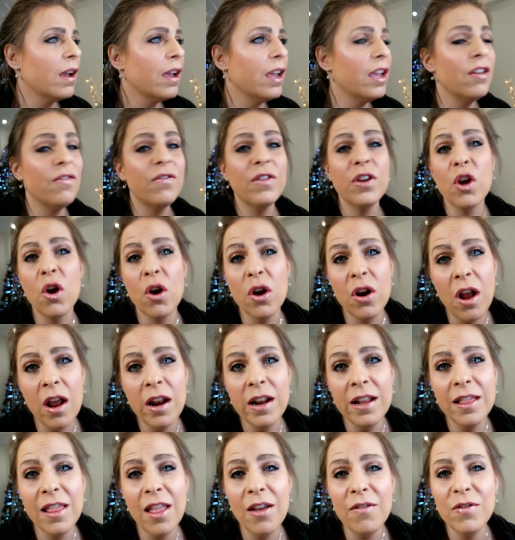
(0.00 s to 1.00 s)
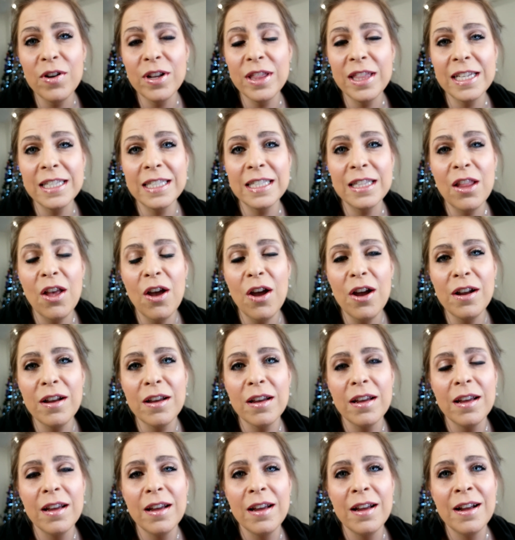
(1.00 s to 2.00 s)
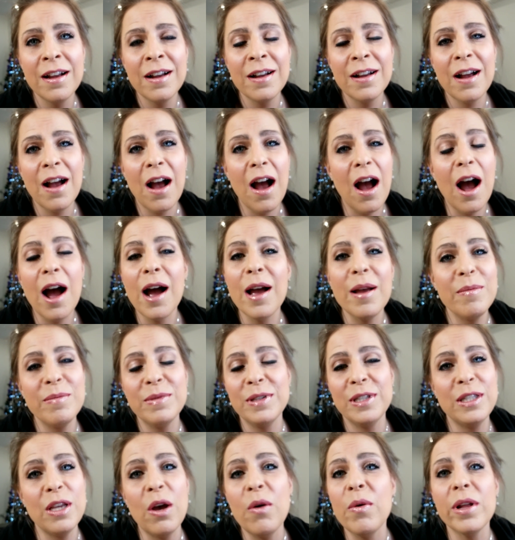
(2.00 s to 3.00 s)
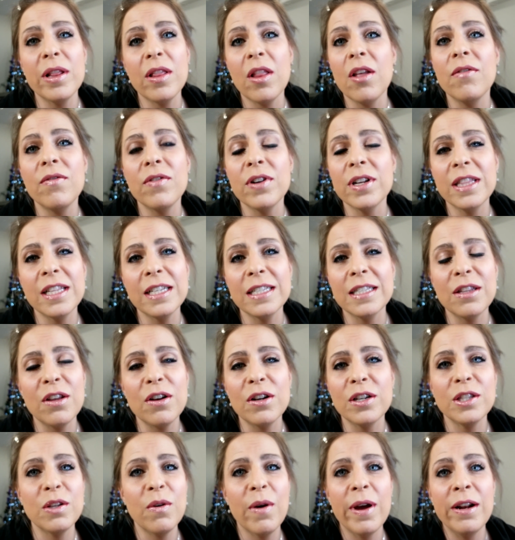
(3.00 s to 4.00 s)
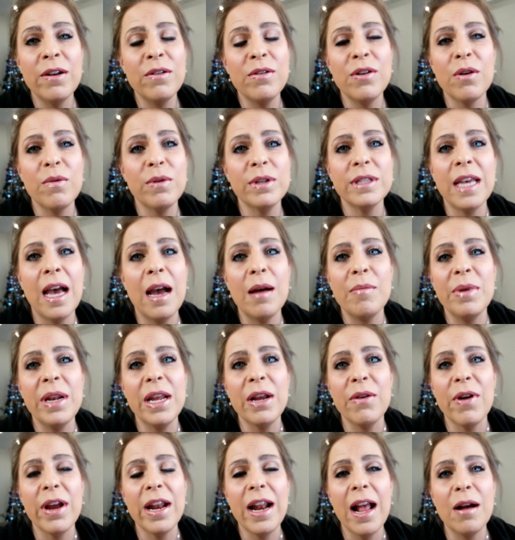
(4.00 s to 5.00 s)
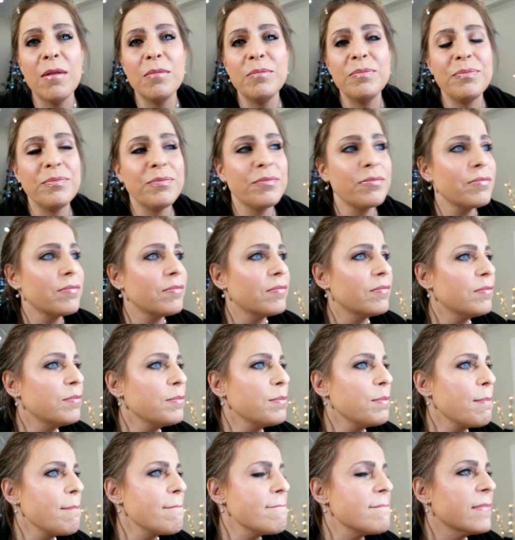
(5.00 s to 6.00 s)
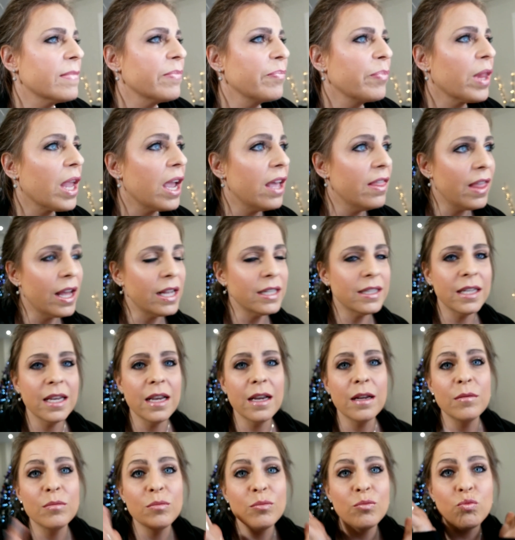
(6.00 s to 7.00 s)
If you're not in love with this look, I'm so in love with this look, so I don't know what's happening right now. And that's it.